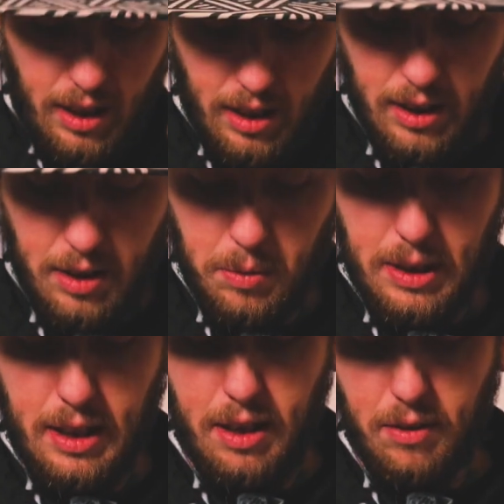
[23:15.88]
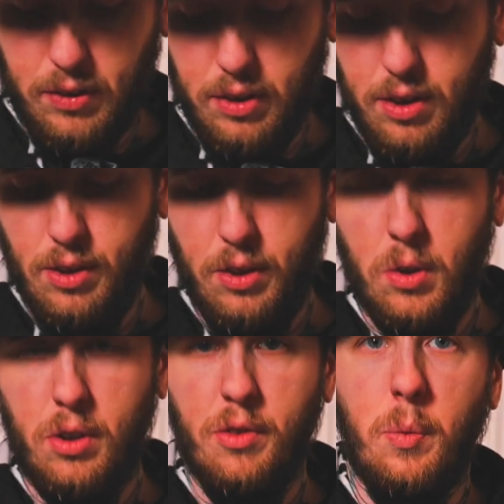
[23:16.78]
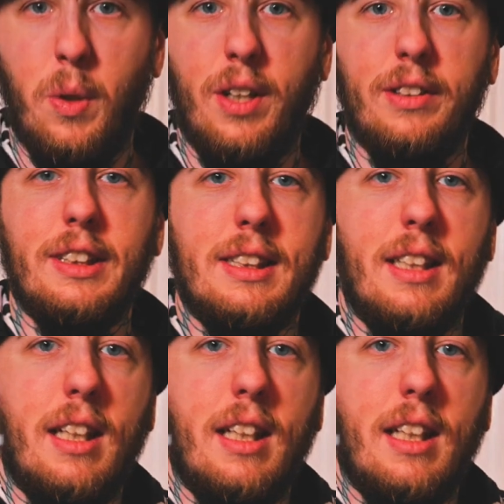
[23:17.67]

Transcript: And then we have the Lord of Wands,